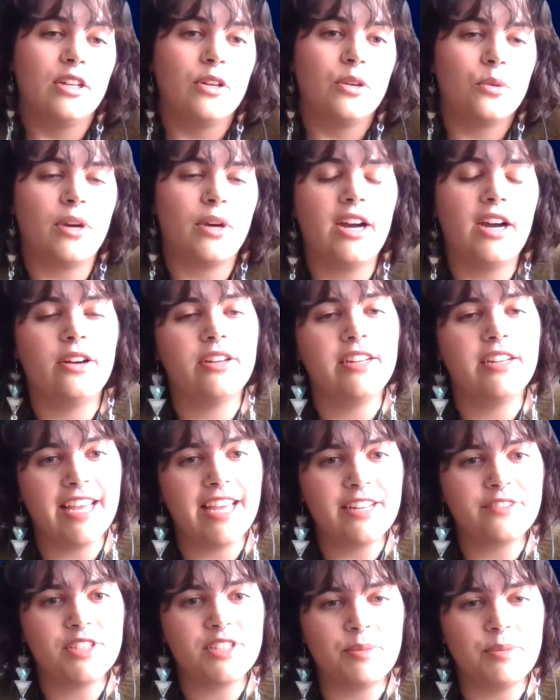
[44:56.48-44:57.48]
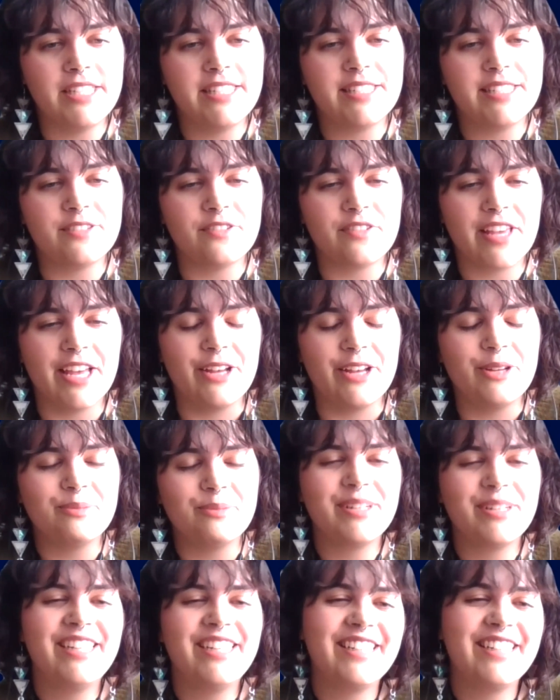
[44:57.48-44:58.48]
Wow, native species of kelp.
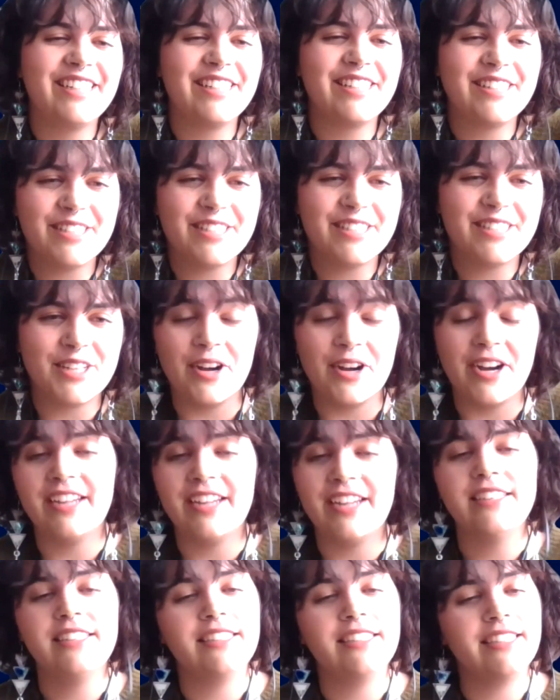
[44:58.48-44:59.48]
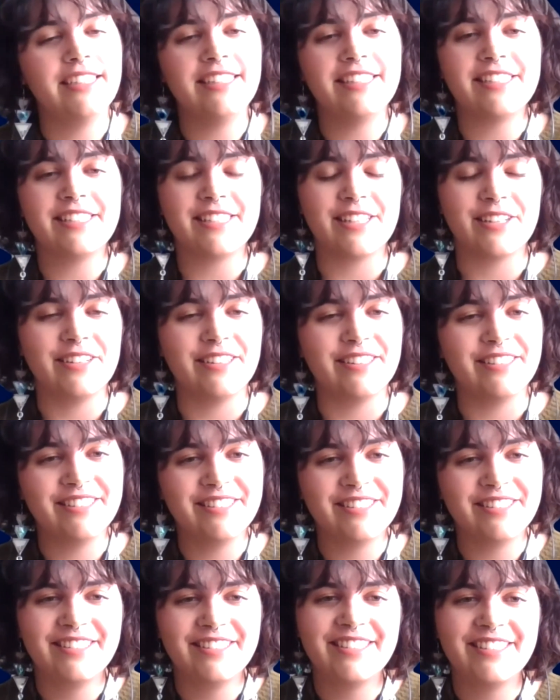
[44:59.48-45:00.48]
Sorry, it is
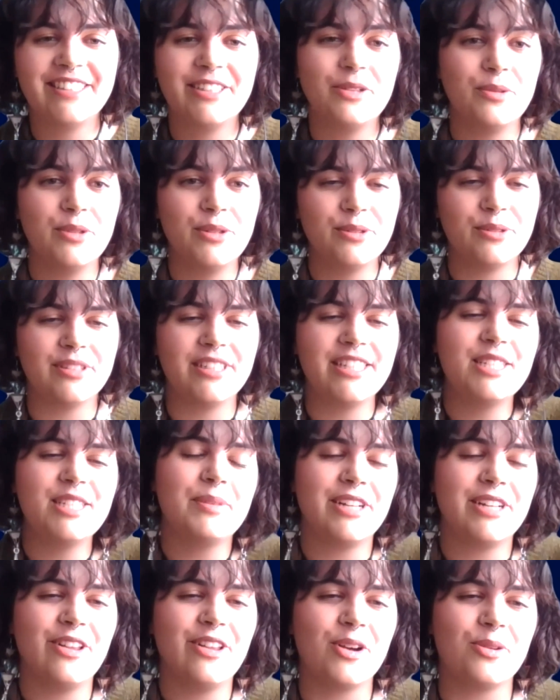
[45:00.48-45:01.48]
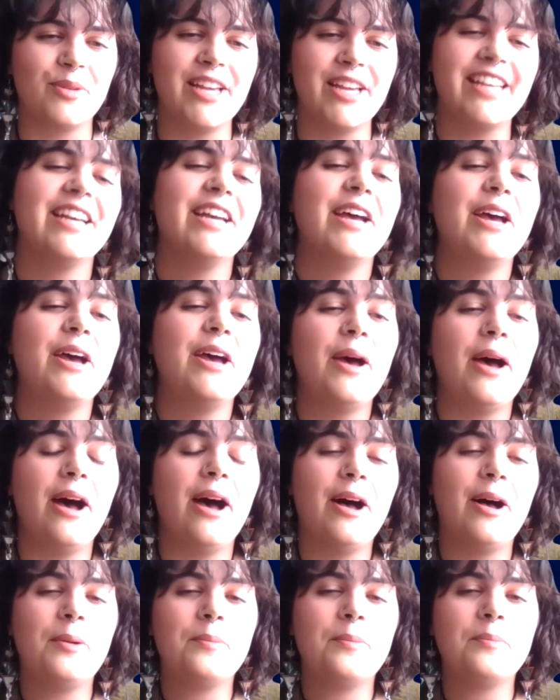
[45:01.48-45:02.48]
it's been a long week.
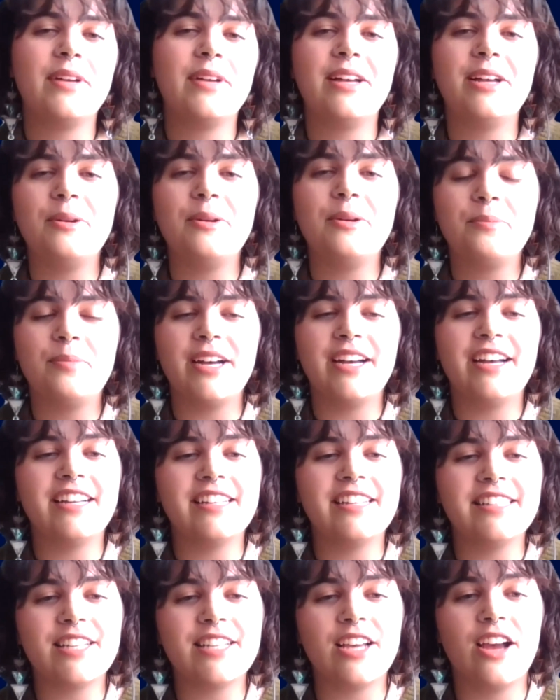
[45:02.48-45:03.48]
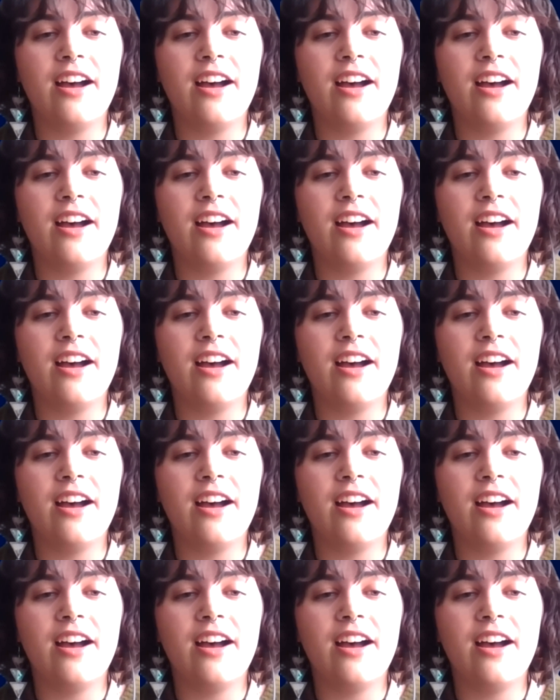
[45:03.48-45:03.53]
But